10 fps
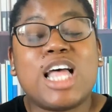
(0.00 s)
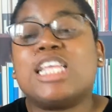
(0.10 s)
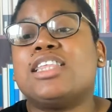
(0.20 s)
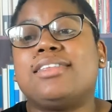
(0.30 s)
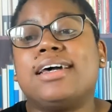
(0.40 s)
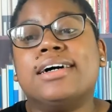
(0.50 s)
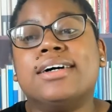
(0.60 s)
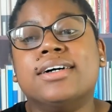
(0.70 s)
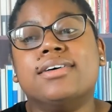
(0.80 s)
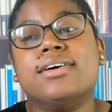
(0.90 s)
So
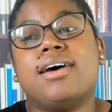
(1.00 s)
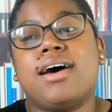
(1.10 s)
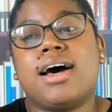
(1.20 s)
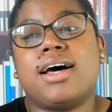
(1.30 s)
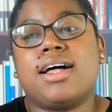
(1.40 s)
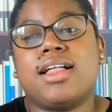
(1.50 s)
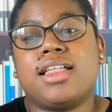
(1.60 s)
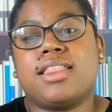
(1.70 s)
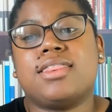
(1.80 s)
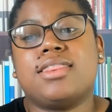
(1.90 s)

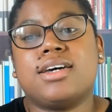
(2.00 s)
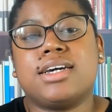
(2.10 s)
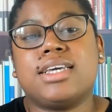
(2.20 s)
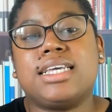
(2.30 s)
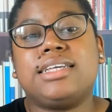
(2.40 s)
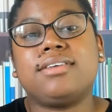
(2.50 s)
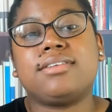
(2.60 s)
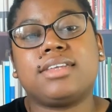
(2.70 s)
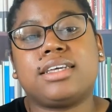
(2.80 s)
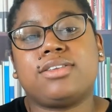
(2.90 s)
uh, the
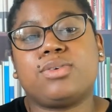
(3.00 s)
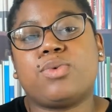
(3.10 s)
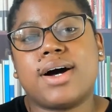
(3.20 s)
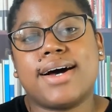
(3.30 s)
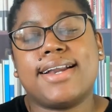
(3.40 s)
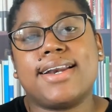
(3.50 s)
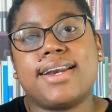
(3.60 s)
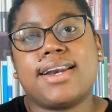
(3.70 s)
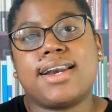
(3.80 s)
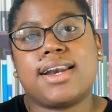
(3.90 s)
easiest
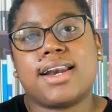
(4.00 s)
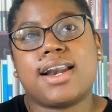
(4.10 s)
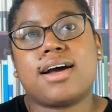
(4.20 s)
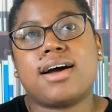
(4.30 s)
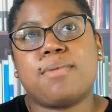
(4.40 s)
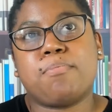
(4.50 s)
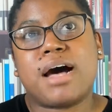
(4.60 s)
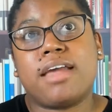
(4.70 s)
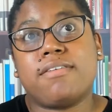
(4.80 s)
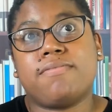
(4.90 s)
one
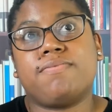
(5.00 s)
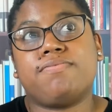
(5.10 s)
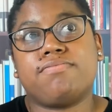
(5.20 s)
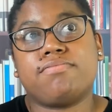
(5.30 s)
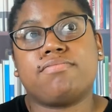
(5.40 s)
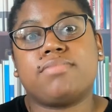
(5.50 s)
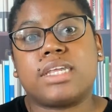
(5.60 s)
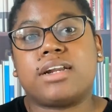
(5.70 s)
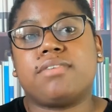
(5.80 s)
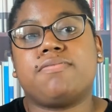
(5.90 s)
by
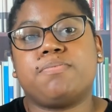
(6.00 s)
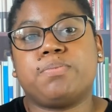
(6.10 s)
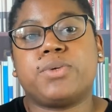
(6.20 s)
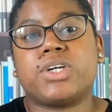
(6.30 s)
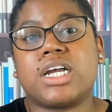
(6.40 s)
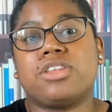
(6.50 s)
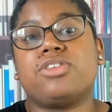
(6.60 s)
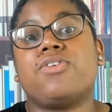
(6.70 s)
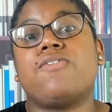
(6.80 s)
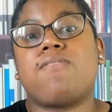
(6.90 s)
that I've tried
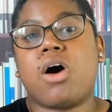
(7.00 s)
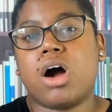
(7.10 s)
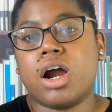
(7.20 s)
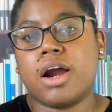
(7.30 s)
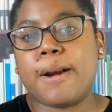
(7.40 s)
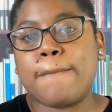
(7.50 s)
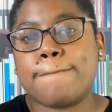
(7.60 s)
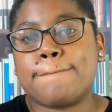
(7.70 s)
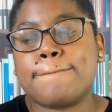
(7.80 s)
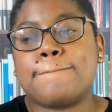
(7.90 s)
so far
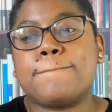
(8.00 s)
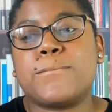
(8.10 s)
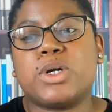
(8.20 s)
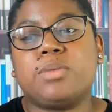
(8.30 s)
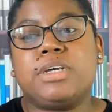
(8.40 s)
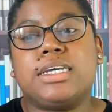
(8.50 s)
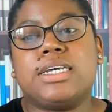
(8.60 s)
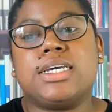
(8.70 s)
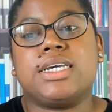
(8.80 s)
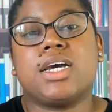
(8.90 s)
would
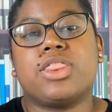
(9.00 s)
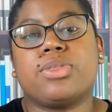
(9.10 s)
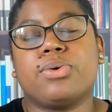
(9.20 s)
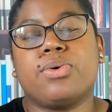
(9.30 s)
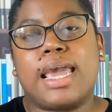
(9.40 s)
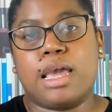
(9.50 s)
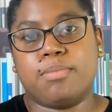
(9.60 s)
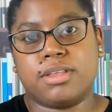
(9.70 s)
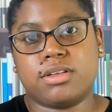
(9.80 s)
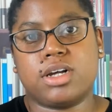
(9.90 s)
be through
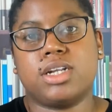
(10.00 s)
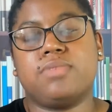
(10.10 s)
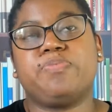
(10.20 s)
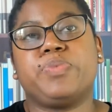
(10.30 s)
Amazon.